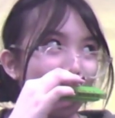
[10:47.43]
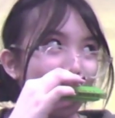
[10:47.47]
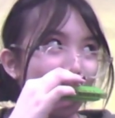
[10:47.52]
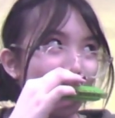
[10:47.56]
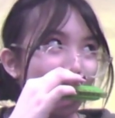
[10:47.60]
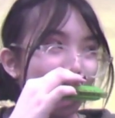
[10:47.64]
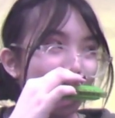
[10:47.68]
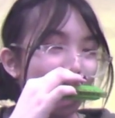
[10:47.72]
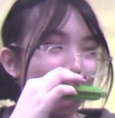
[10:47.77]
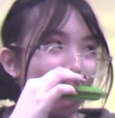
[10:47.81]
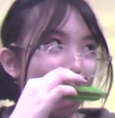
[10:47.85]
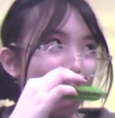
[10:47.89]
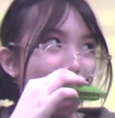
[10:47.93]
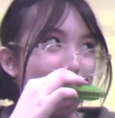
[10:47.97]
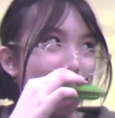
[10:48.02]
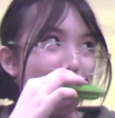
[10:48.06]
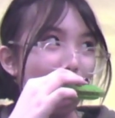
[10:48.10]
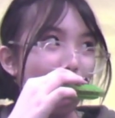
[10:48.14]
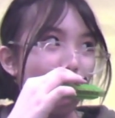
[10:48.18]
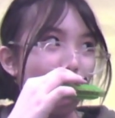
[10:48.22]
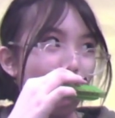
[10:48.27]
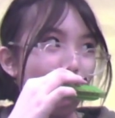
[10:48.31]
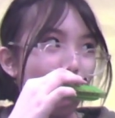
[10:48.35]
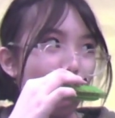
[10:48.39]
Can you put
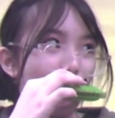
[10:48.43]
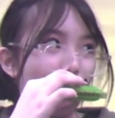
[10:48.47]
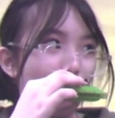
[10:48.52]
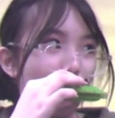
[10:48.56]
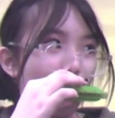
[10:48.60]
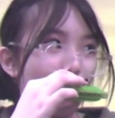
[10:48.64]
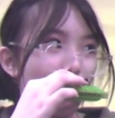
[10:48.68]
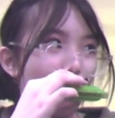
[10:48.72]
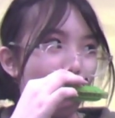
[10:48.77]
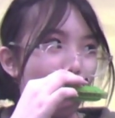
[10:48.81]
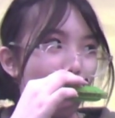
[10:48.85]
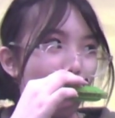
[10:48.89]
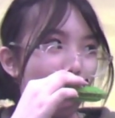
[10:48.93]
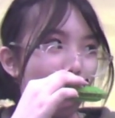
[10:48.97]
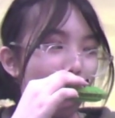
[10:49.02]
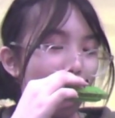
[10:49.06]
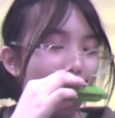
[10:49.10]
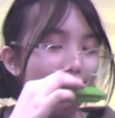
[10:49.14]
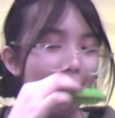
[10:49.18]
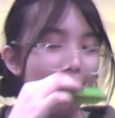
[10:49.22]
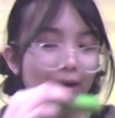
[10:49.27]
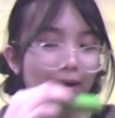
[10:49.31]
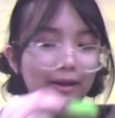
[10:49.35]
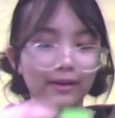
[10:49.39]
this shit away?
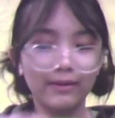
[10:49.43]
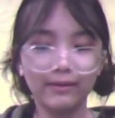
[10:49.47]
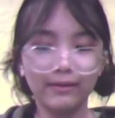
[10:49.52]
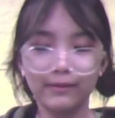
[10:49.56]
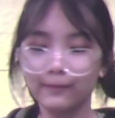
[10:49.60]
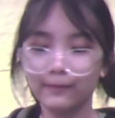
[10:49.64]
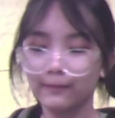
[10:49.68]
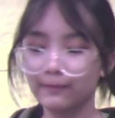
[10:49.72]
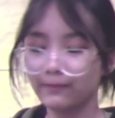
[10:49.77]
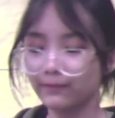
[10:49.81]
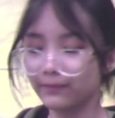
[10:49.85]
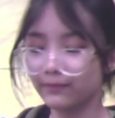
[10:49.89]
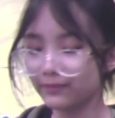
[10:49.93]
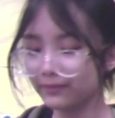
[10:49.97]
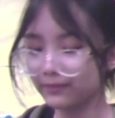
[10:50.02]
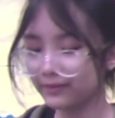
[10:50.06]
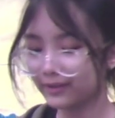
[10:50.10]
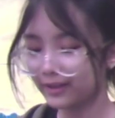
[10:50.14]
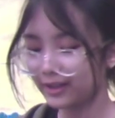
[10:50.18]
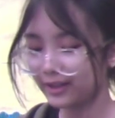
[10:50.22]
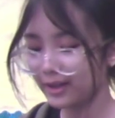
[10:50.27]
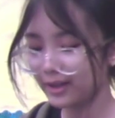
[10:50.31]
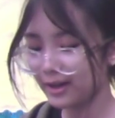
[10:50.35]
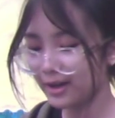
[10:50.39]

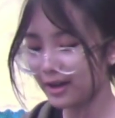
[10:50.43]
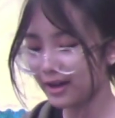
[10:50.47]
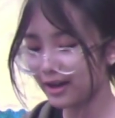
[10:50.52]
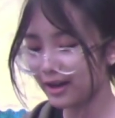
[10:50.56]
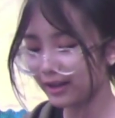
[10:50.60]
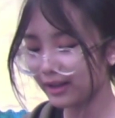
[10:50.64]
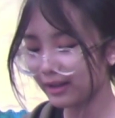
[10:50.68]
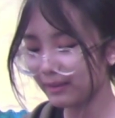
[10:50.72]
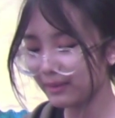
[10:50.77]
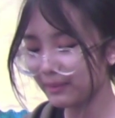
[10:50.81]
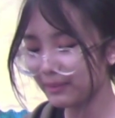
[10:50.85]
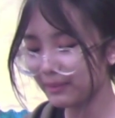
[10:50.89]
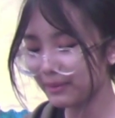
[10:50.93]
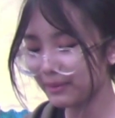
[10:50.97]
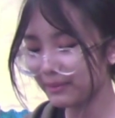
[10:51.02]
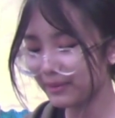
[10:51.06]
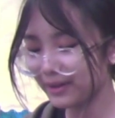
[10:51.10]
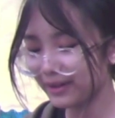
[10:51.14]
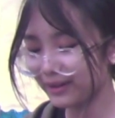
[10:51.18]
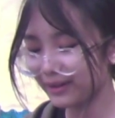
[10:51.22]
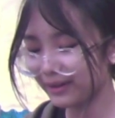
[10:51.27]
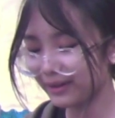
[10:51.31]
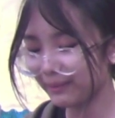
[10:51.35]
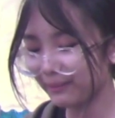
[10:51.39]
Yeah, let me put my
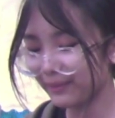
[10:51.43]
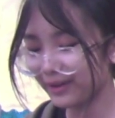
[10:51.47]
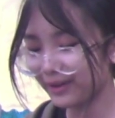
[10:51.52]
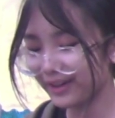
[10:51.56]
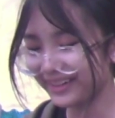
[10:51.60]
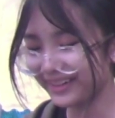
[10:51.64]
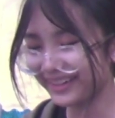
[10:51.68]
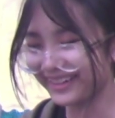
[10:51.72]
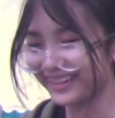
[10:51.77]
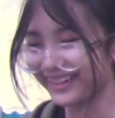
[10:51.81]
harmonica.